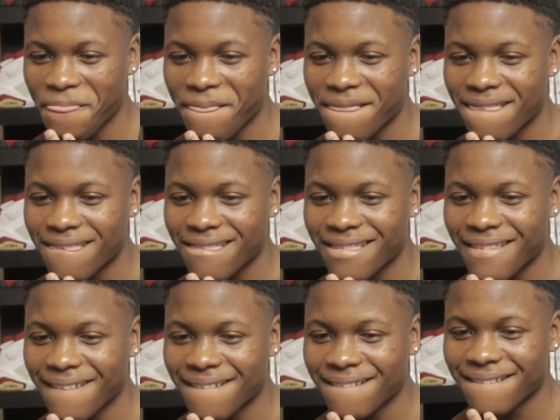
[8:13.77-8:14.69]
What?
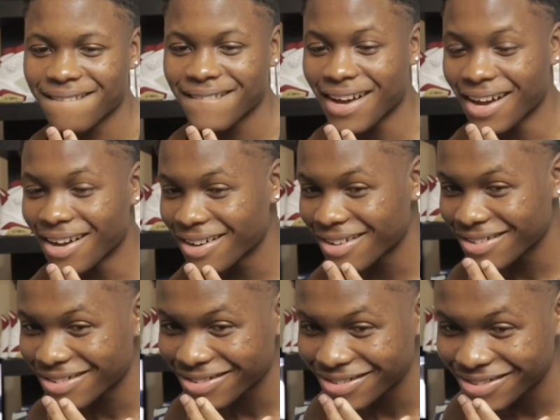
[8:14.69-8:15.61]
Huh?
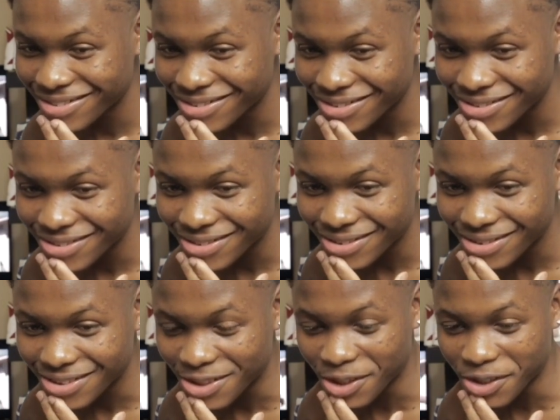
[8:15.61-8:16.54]
I don't know them.
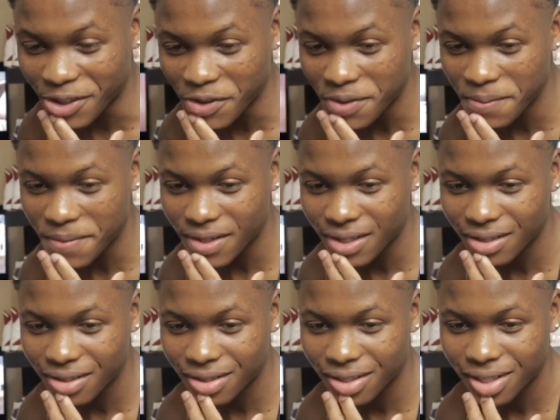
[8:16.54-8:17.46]
You don't know
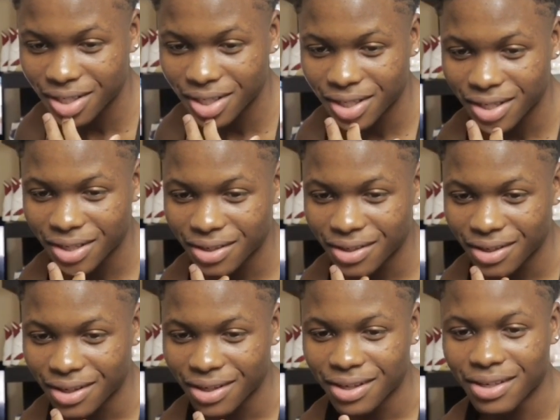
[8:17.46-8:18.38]
them? No.
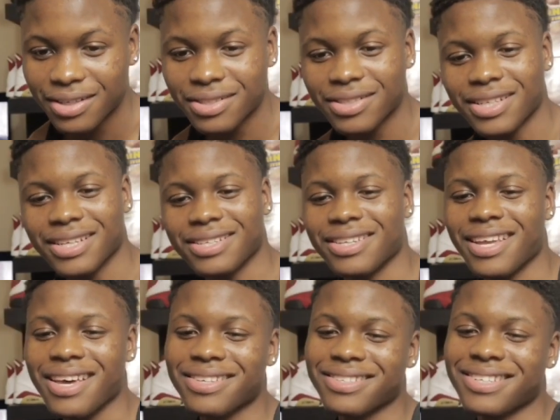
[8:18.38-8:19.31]
Shit,
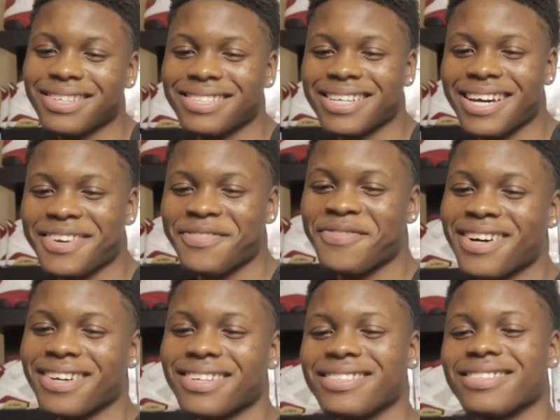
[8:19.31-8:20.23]
today is a good time
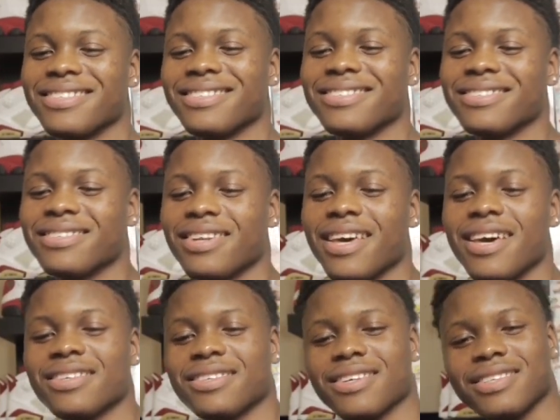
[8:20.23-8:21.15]
to today
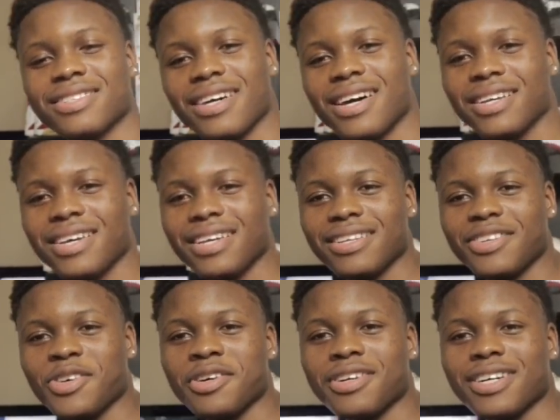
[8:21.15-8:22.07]
is a good time to get to
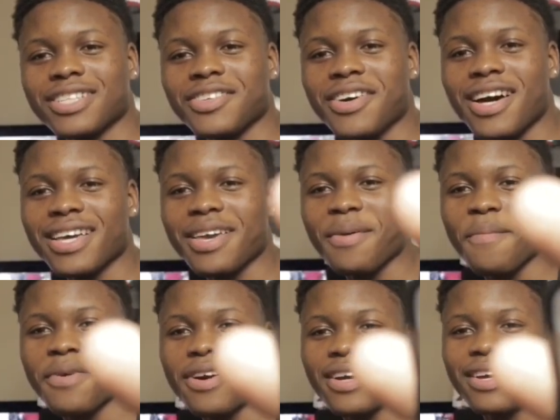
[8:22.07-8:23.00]
know him, cause your ass getting
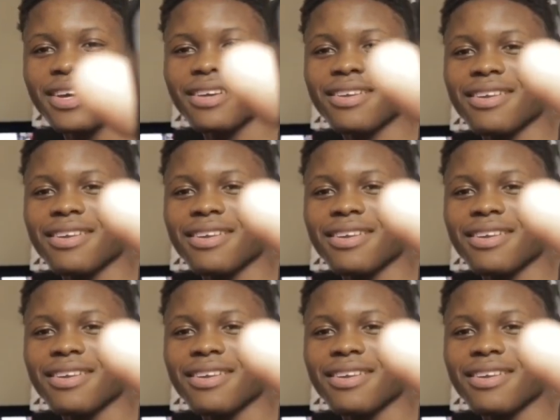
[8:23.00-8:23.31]
pranked.